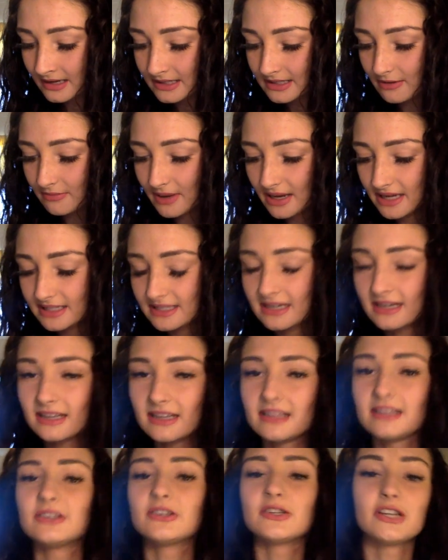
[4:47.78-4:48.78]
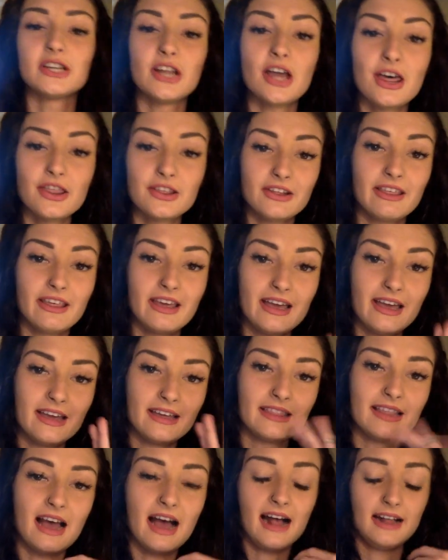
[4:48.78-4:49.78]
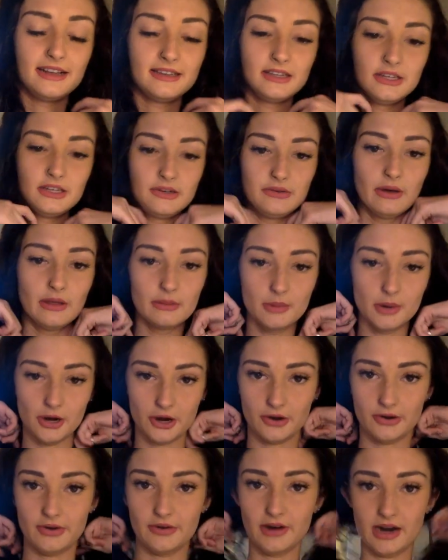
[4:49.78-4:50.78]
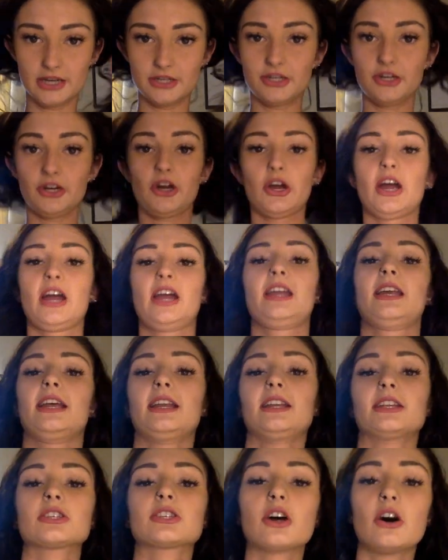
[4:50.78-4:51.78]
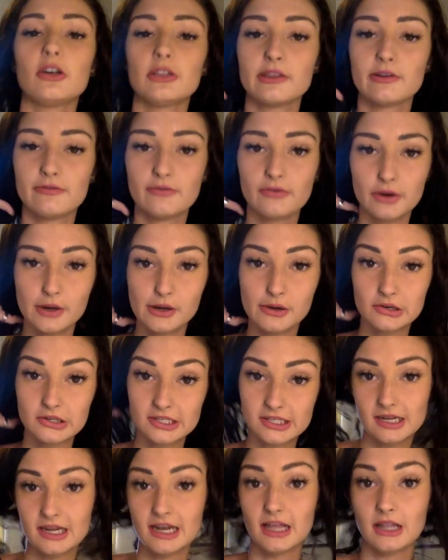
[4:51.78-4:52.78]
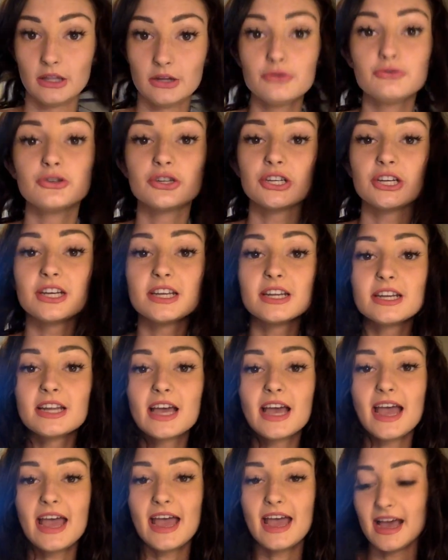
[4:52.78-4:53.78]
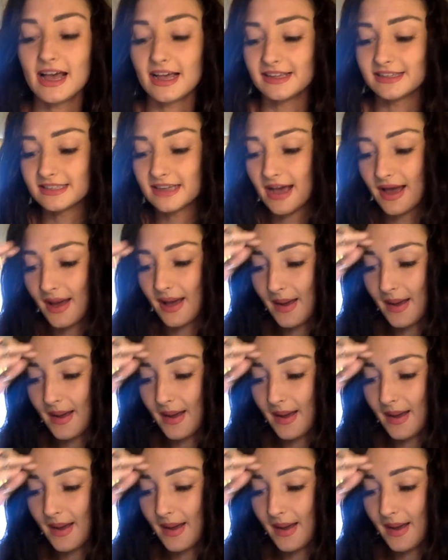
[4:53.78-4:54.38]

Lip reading: So basically, there's another thing that has to do with Mercury retrograde, and it's called the frequency illusion. And